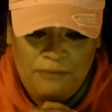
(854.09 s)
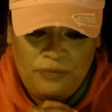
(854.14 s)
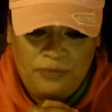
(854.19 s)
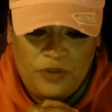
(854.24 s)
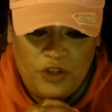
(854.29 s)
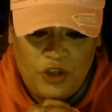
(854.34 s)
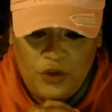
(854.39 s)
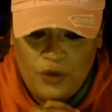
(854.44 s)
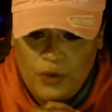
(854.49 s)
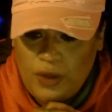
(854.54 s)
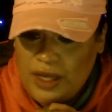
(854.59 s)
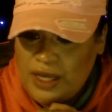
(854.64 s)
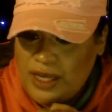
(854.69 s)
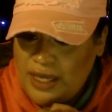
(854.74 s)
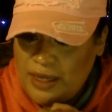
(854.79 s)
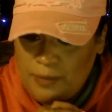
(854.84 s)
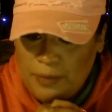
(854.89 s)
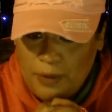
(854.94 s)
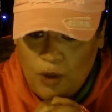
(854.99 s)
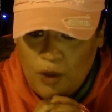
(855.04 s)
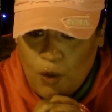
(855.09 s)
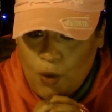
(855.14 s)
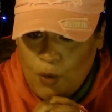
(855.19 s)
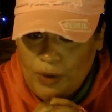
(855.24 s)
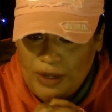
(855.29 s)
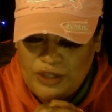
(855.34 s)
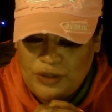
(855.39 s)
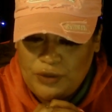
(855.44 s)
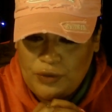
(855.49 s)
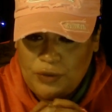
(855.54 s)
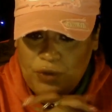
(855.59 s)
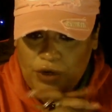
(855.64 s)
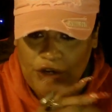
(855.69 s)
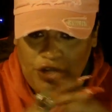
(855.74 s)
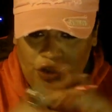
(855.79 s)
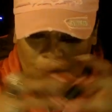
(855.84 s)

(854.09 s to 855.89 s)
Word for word: you keep going through or